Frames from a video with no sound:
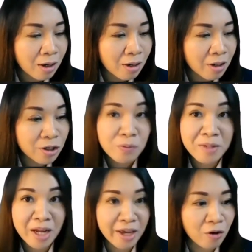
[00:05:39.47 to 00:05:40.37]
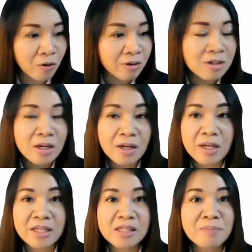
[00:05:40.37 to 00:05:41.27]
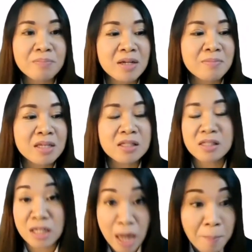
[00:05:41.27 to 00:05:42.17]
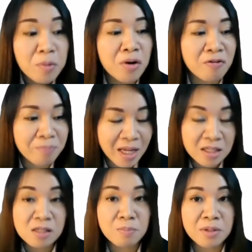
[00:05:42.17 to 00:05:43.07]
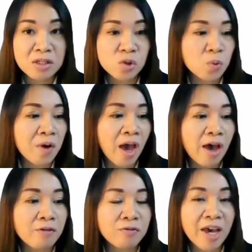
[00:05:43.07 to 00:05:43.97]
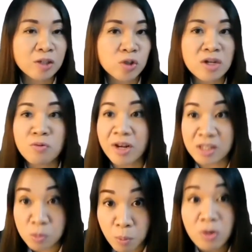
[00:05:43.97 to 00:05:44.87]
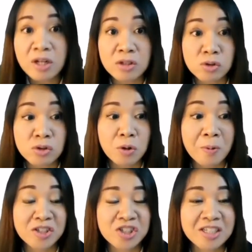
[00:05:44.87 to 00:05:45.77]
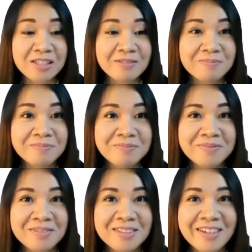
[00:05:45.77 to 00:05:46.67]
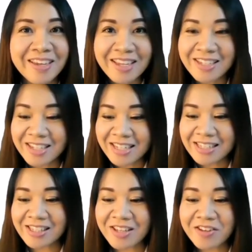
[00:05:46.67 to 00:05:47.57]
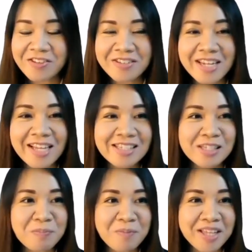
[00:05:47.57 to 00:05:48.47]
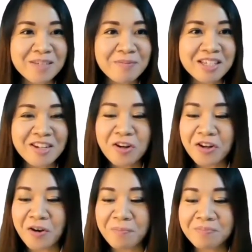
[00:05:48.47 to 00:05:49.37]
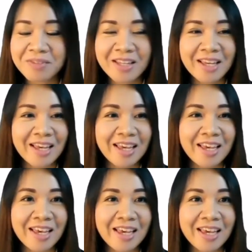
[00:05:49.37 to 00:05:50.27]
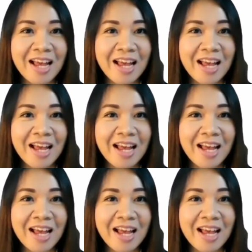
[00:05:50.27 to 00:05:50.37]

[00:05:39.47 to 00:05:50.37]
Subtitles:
a human icon, it simply means the number of participants who have actually responded to your question. Okay, so that's mentimeter.com, and